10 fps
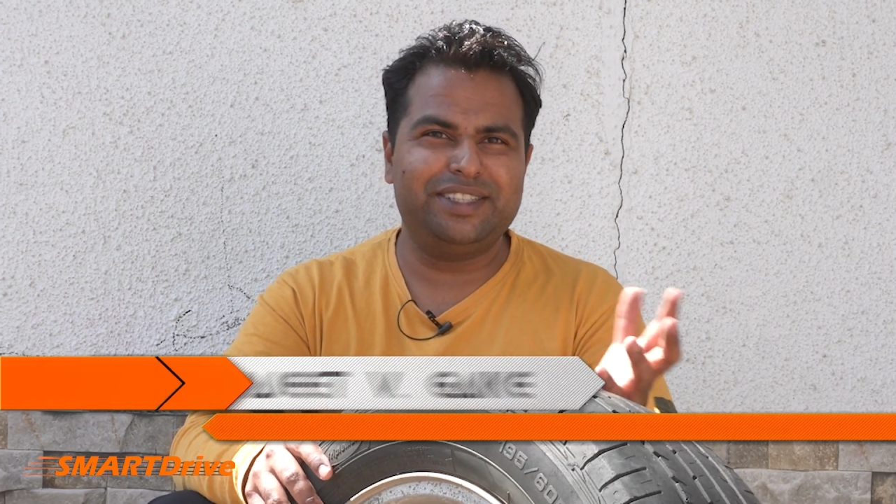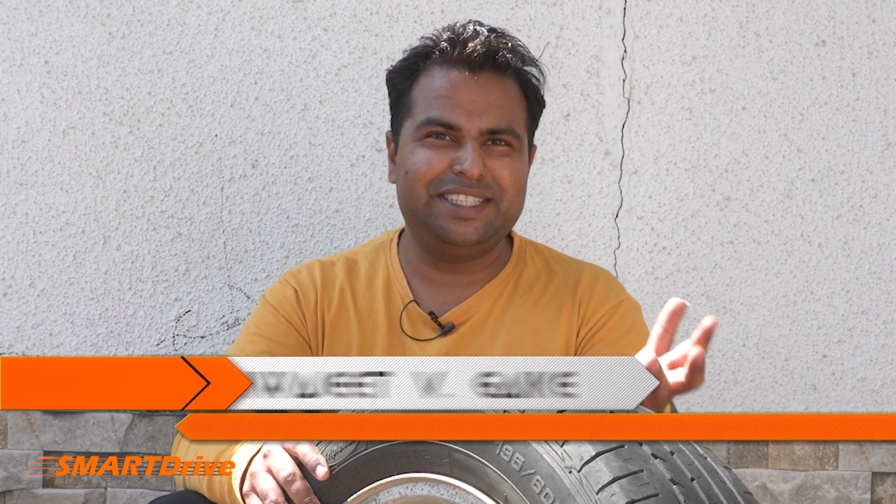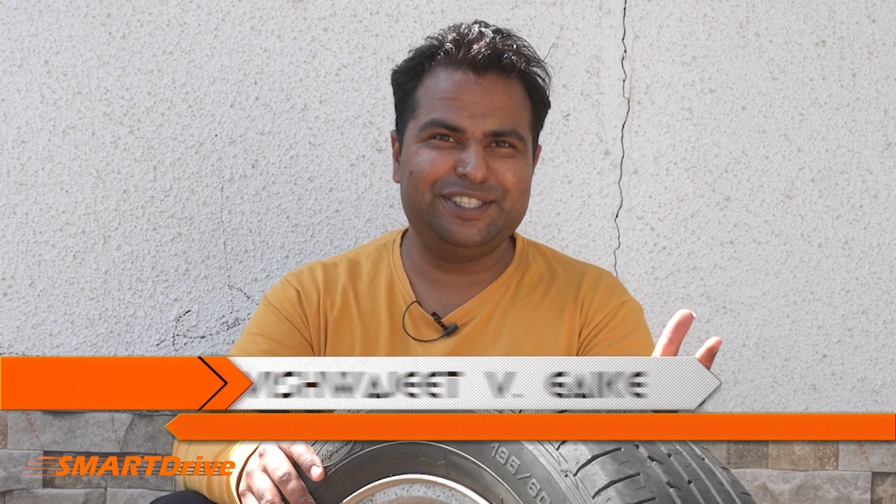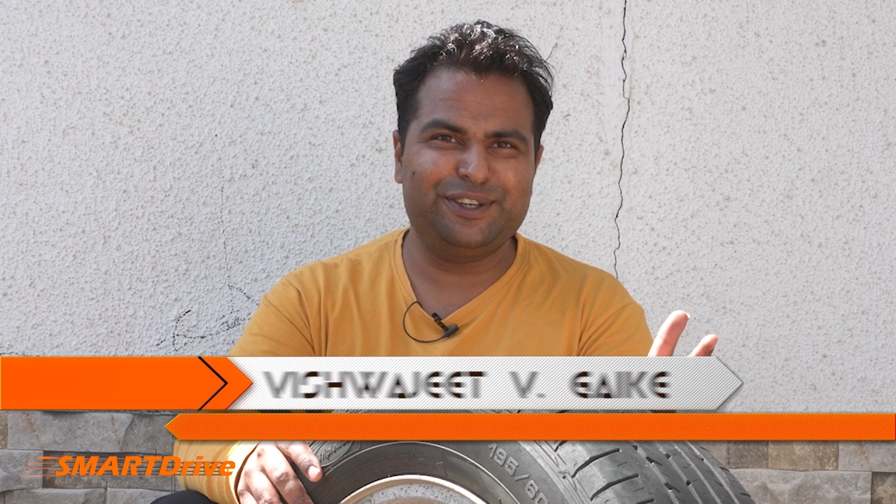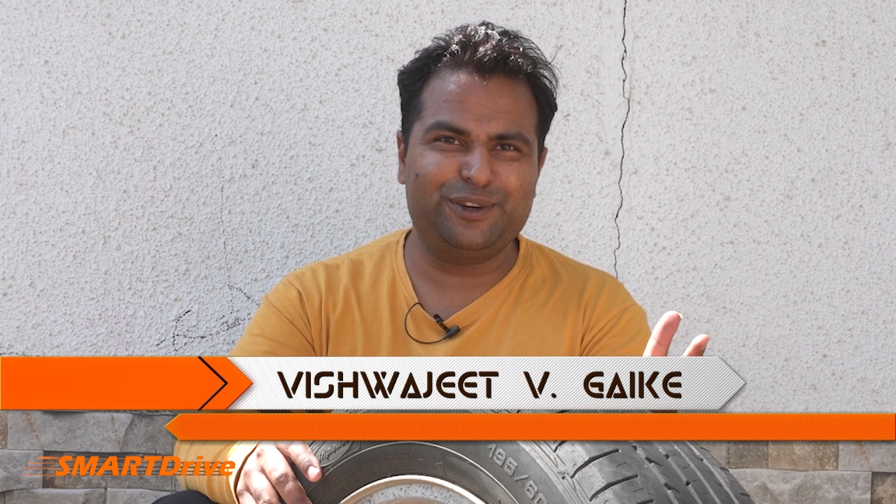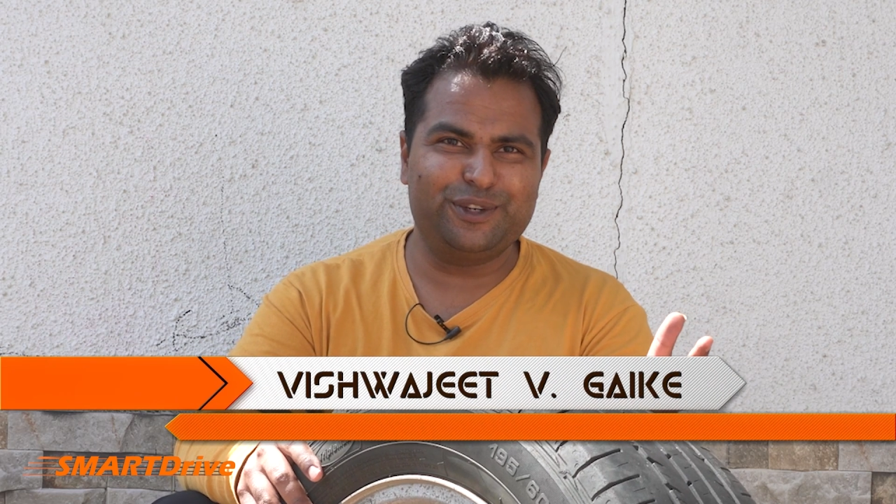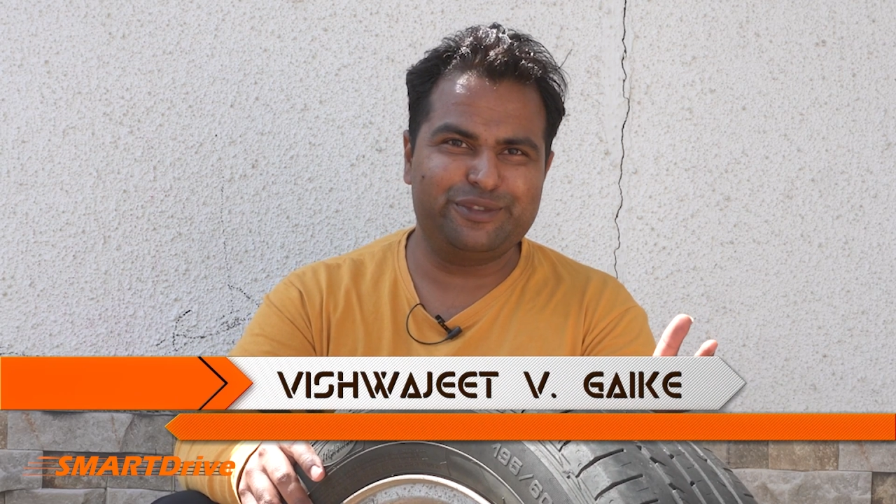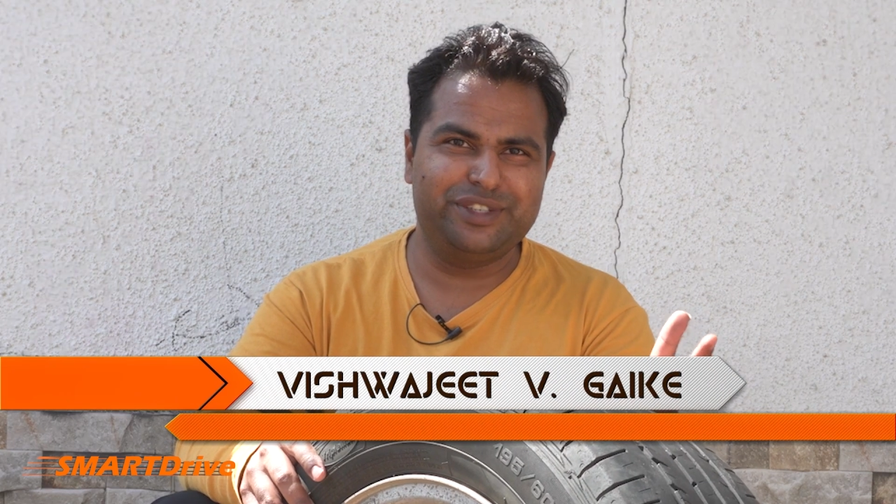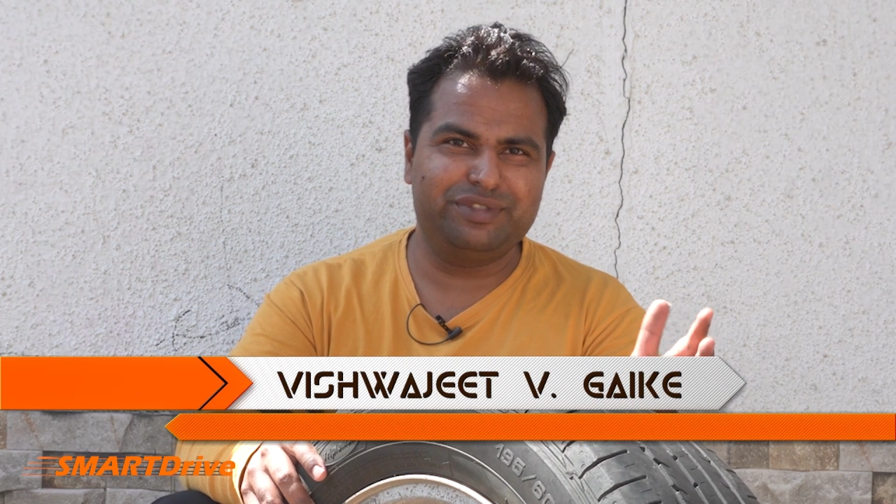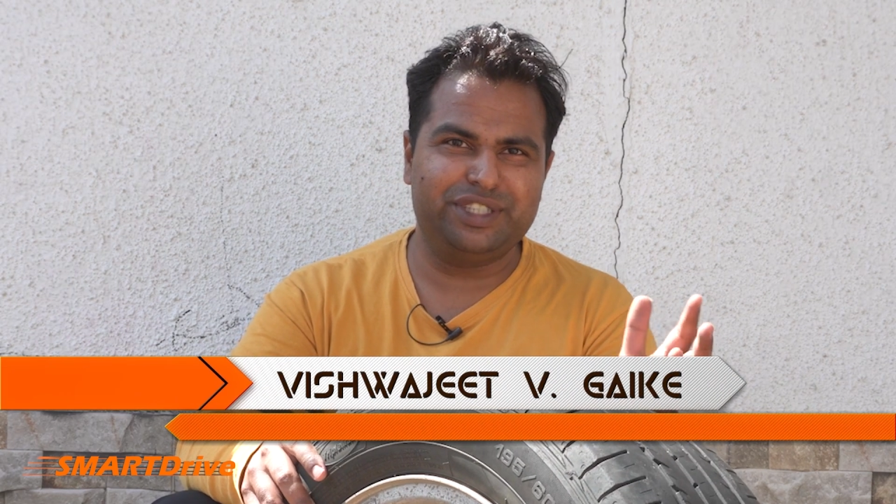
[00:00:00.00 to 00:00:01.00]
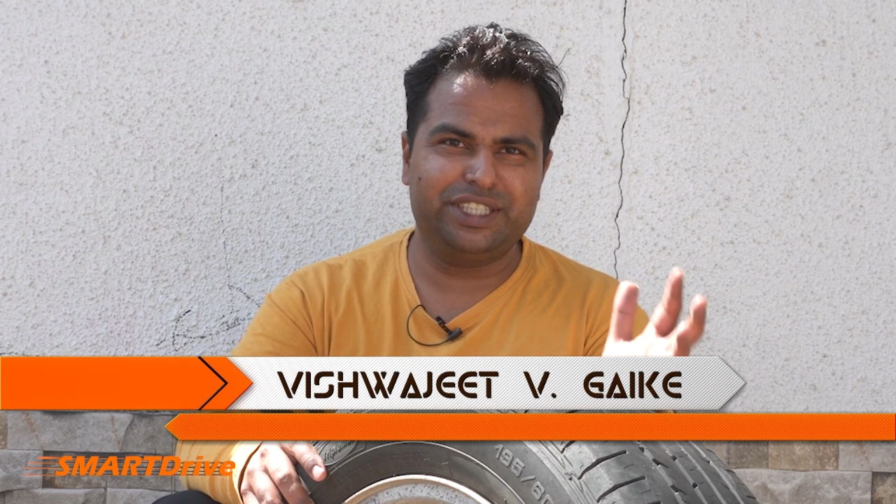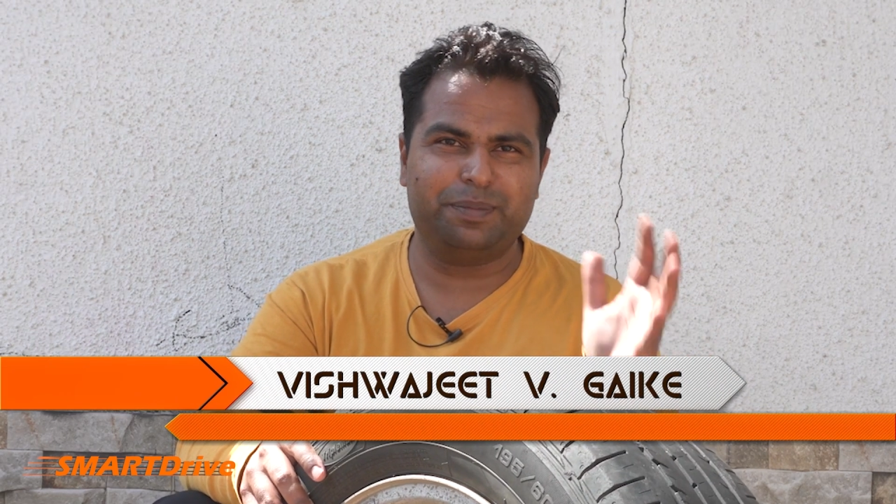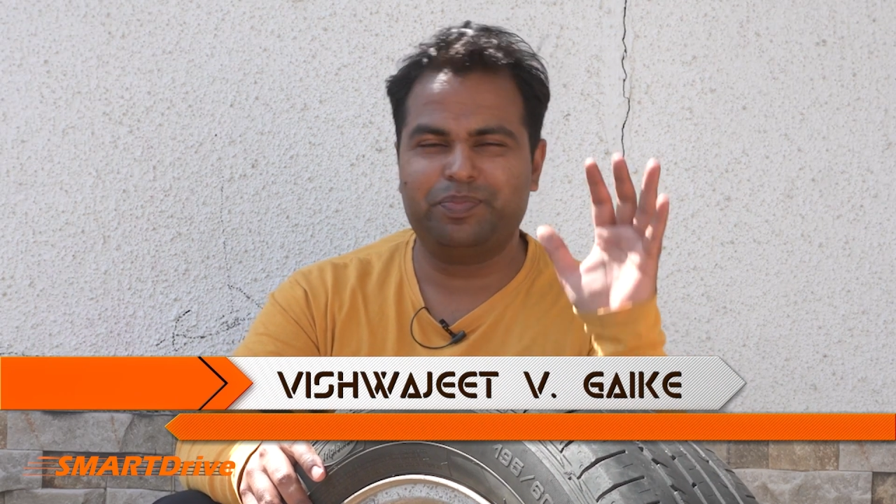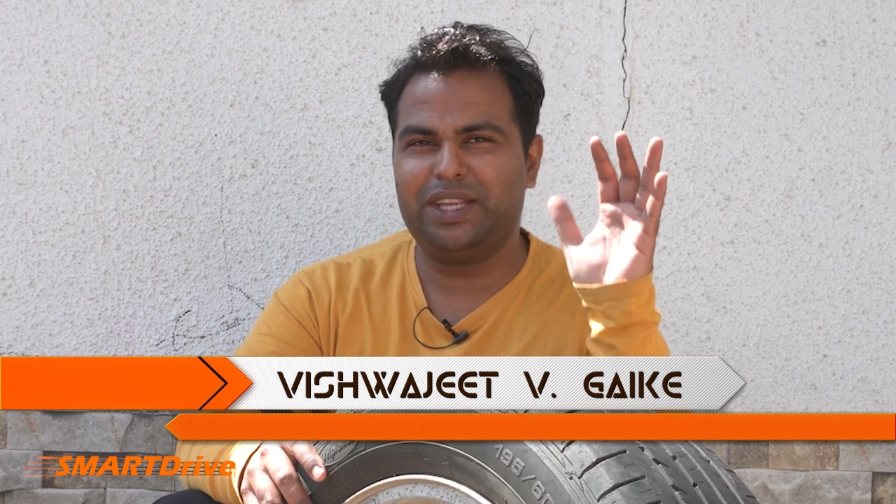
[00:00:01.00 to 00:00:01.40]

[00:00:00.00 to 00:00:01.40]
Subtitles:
This is your host Vishwajit.